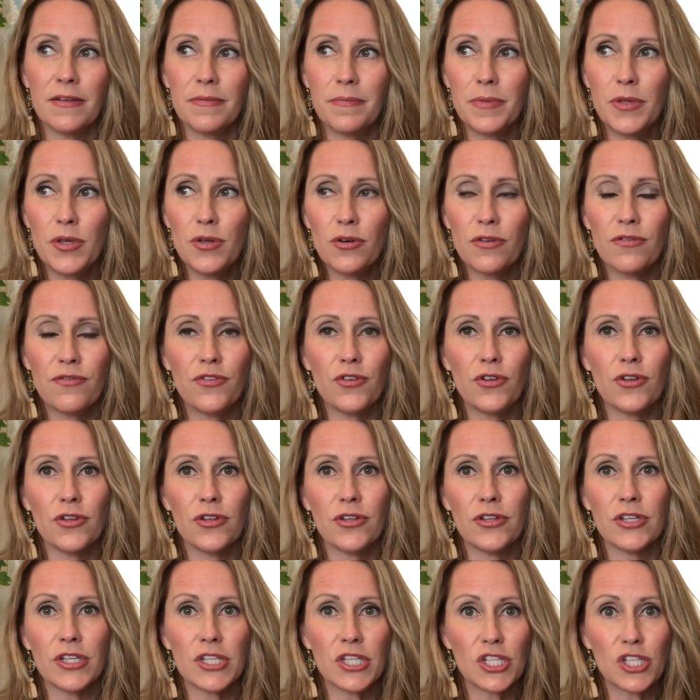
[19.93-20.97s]

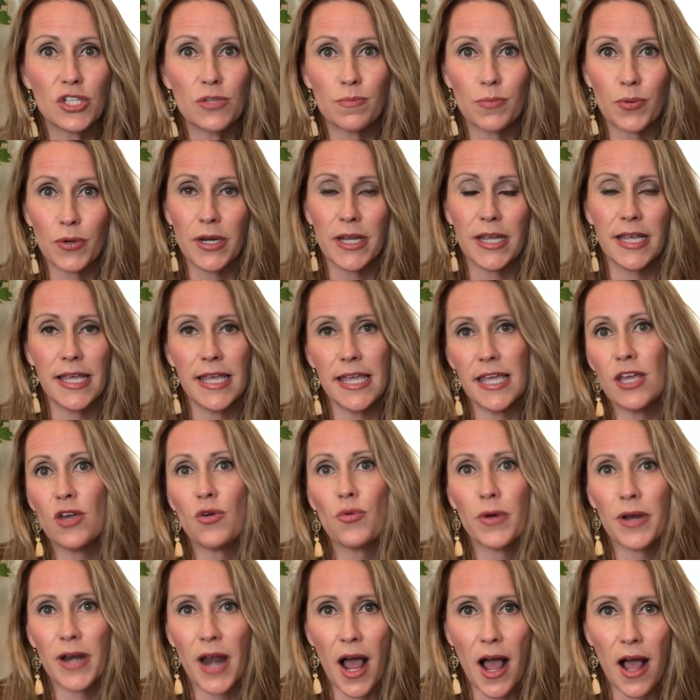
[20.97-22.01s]
beautiful spring
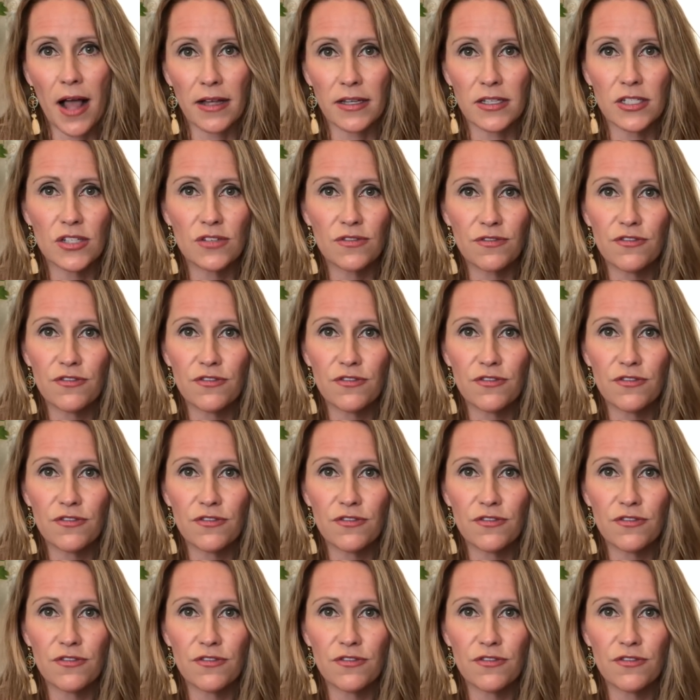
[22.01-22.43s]
equinox